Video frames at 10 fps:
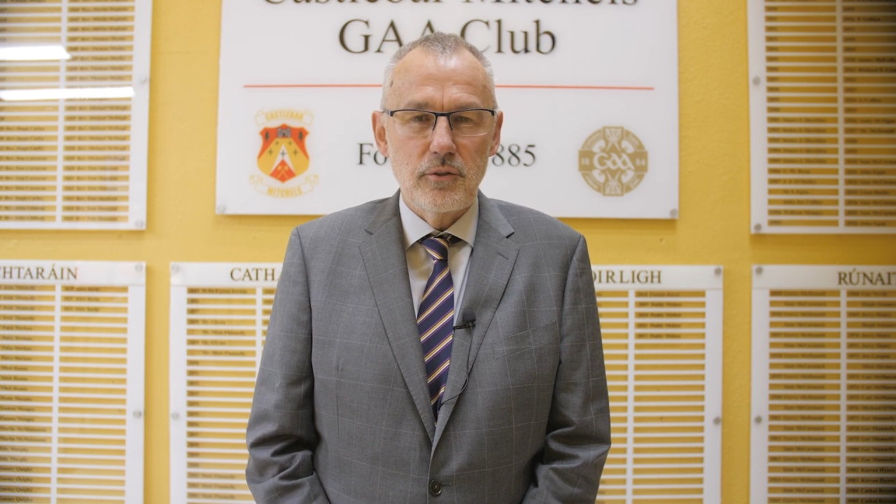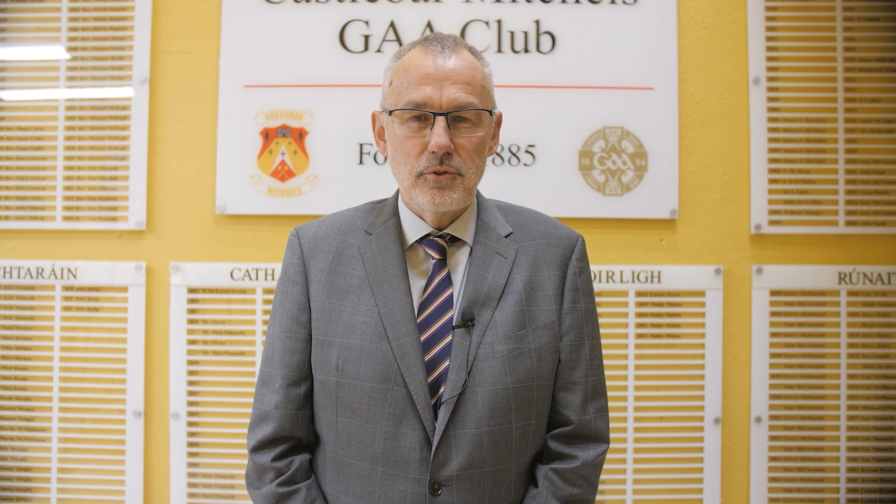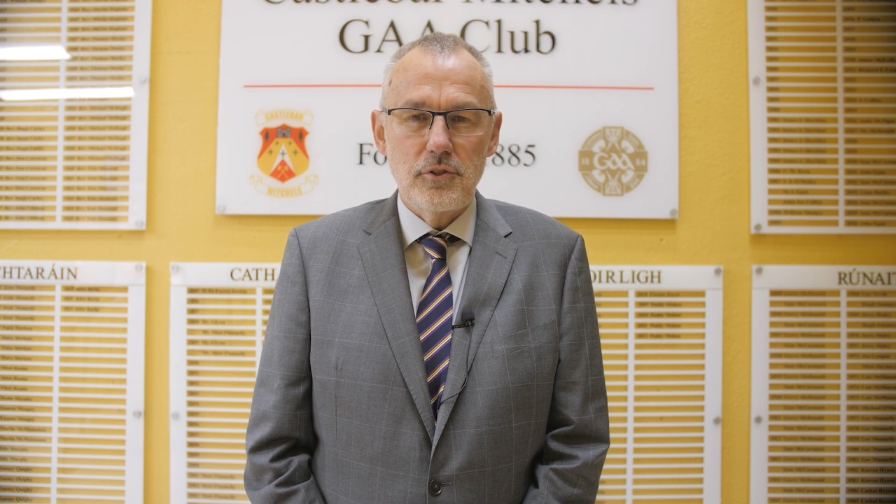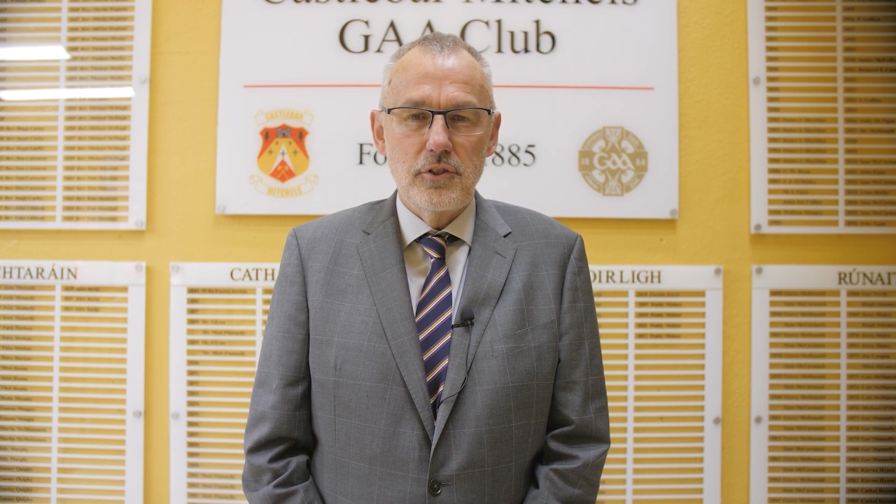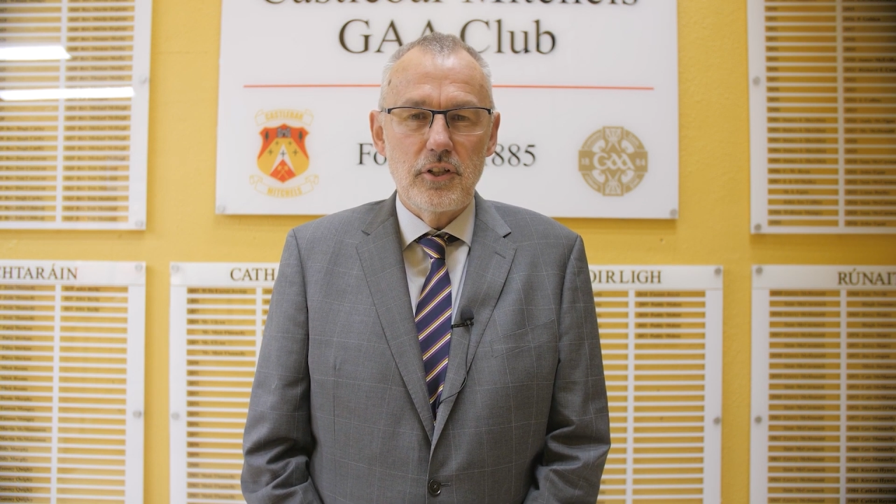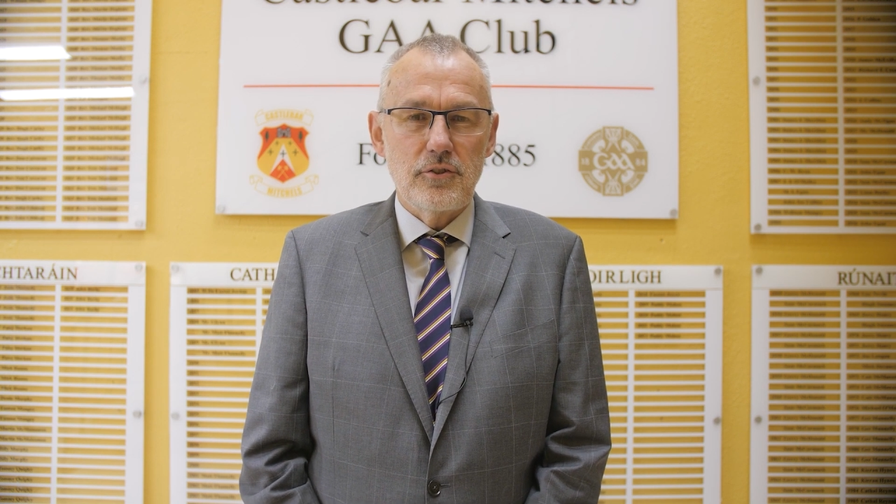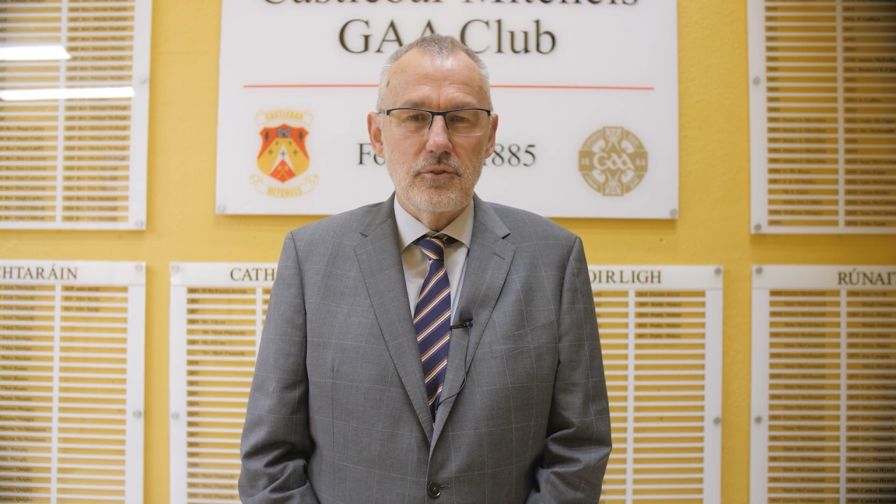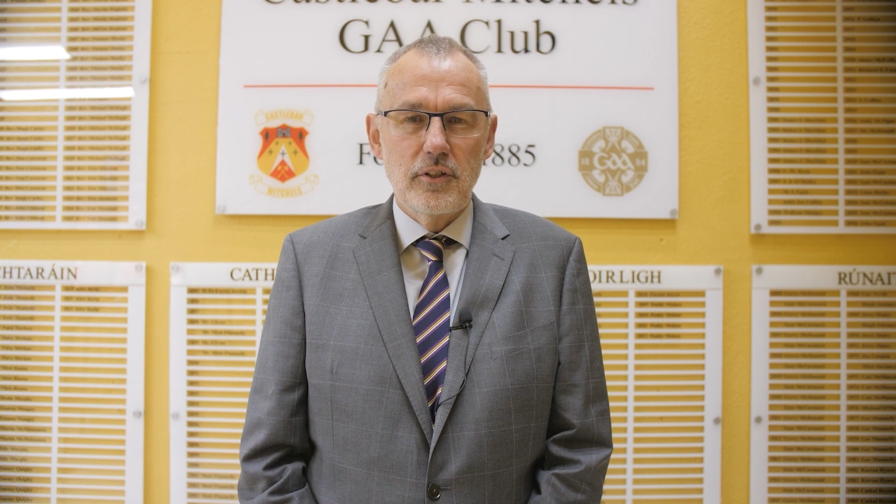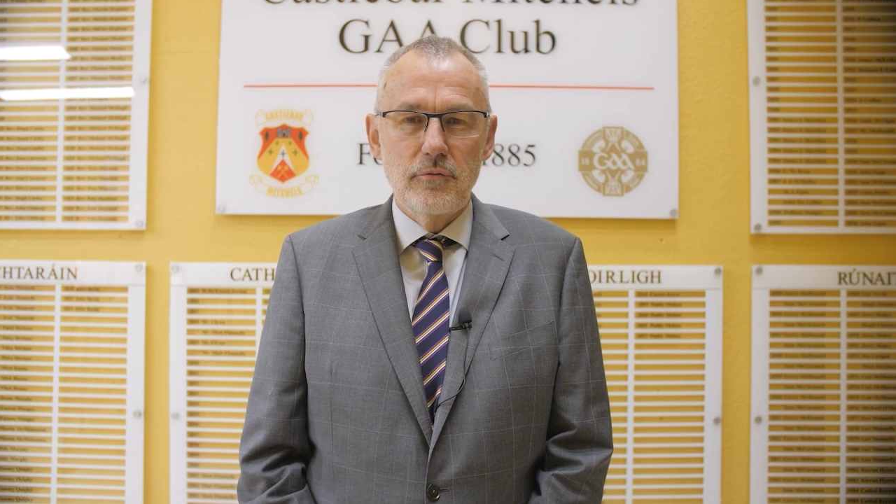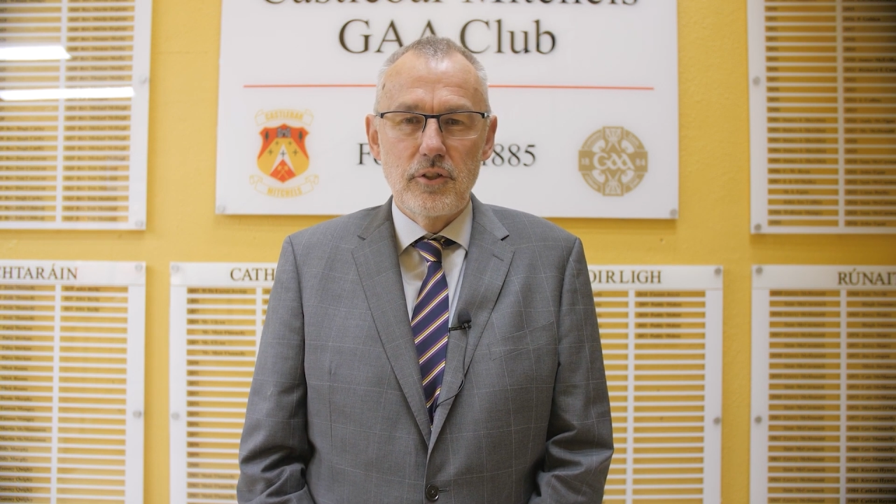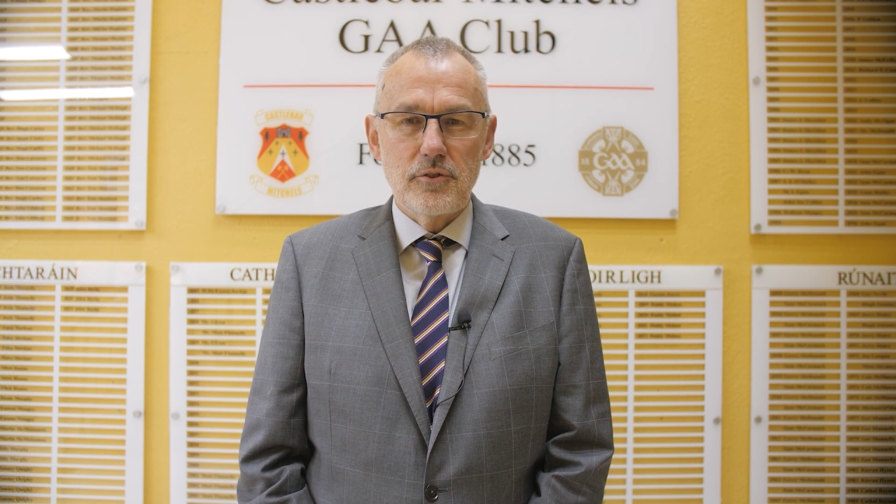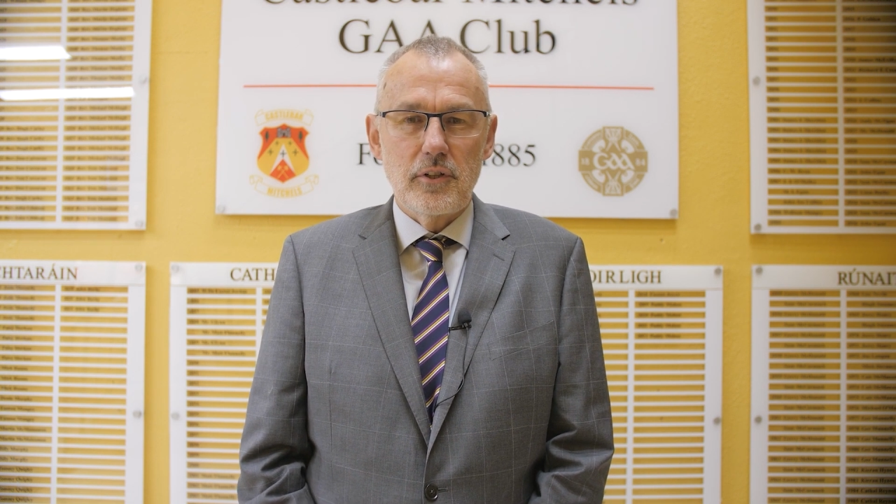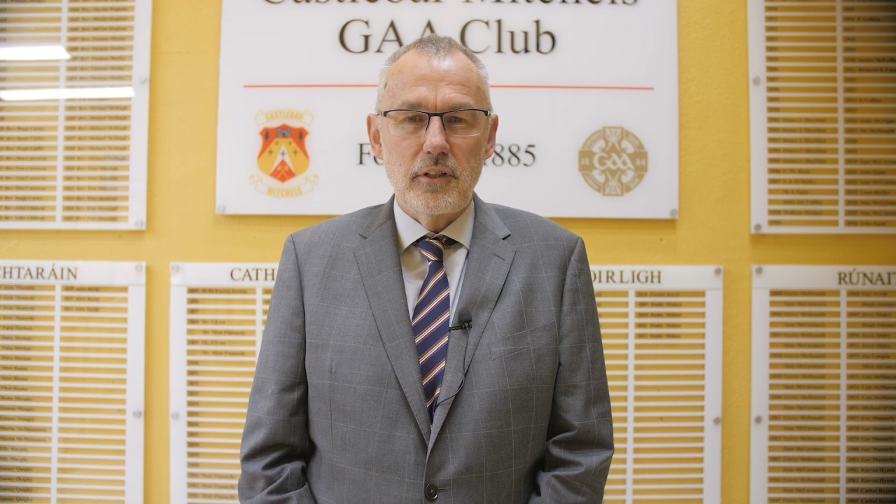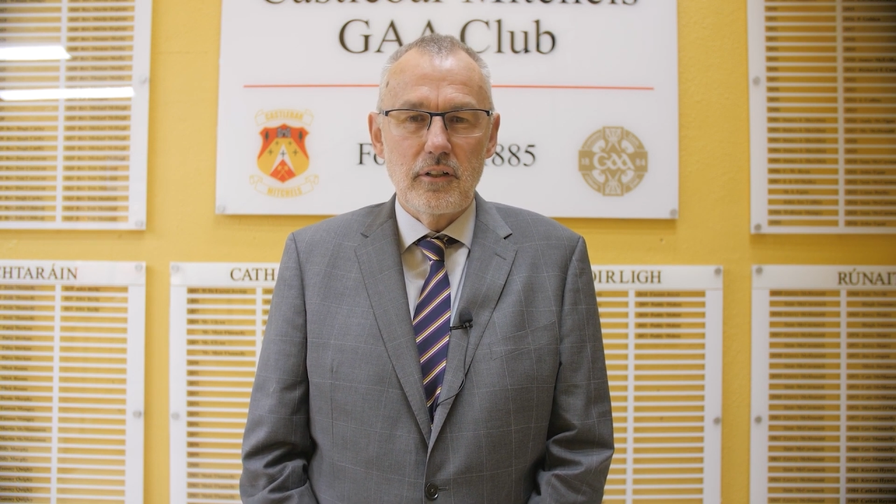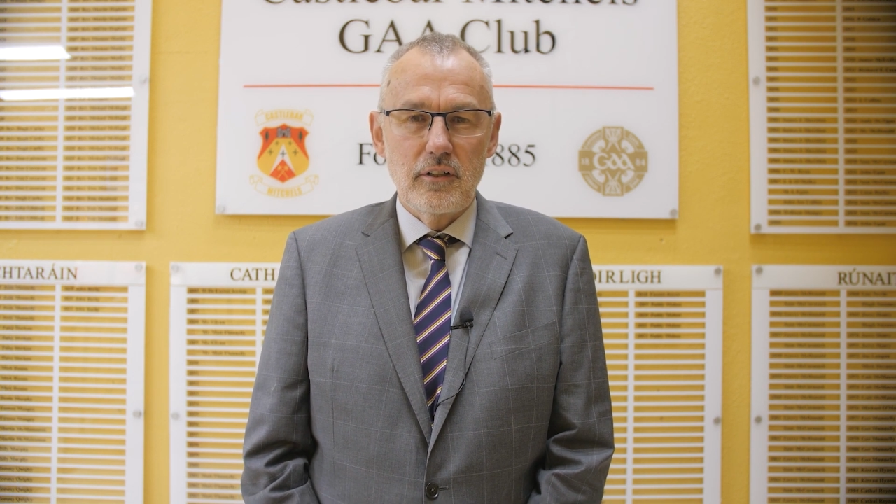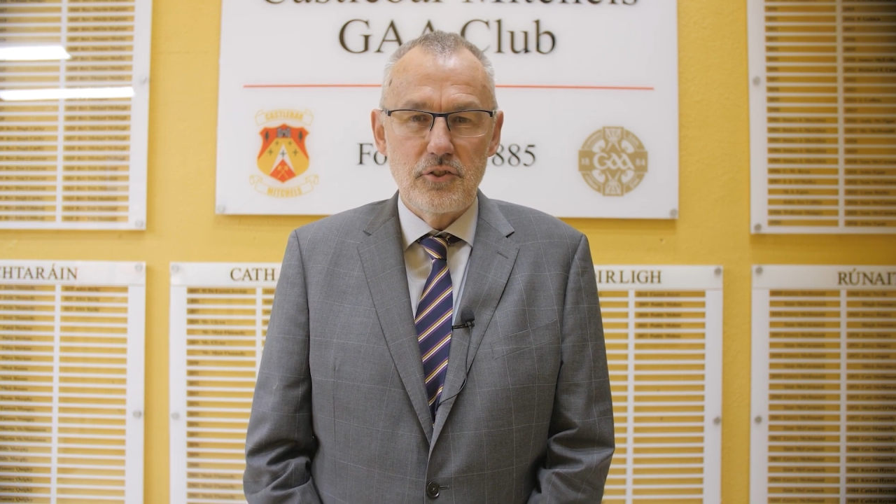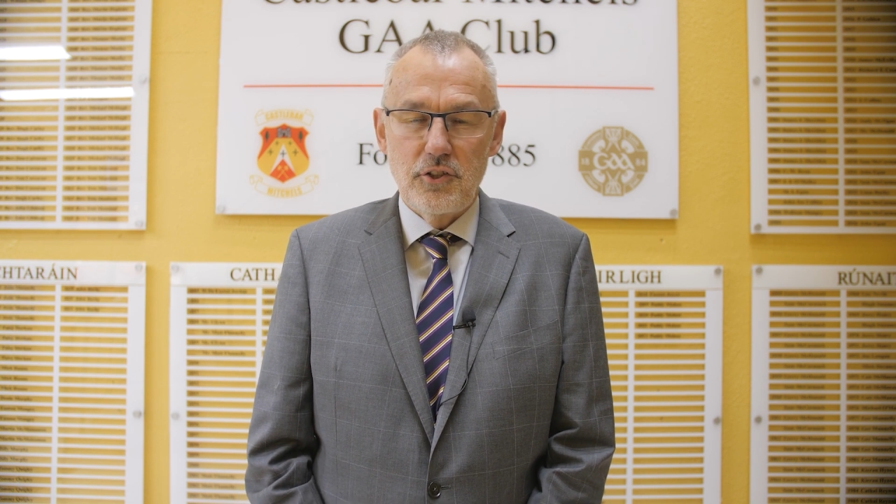I would suggest you, given his record as